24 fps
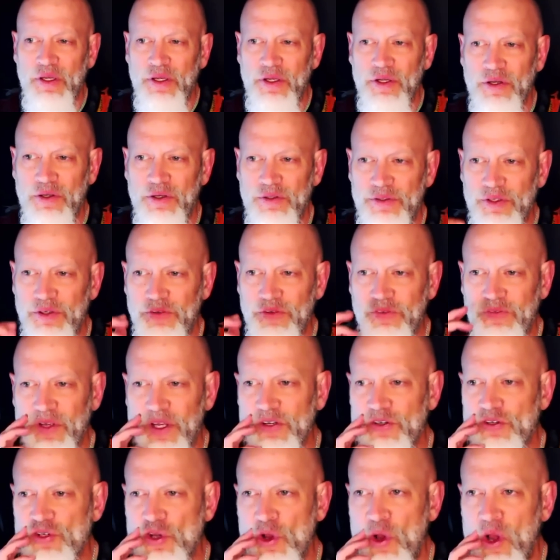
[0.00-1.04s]
her dear friend
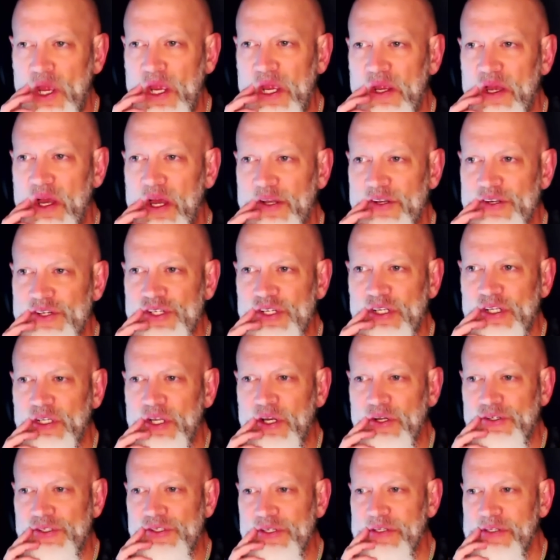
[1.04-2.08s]
Joy on
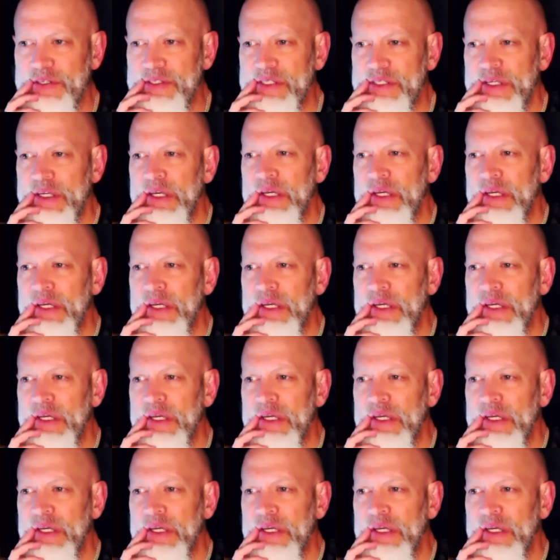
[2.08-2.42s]
Theologians